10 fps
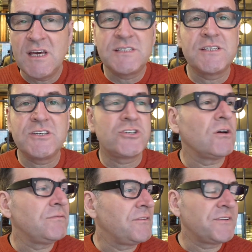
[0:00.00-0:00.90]
He says in
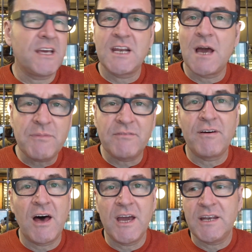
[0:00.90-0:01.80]
John 15, I'm the
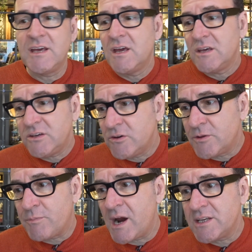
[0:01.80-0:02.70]
vine, you're
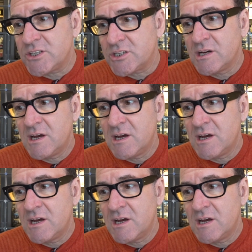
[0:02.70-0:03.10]
the branch.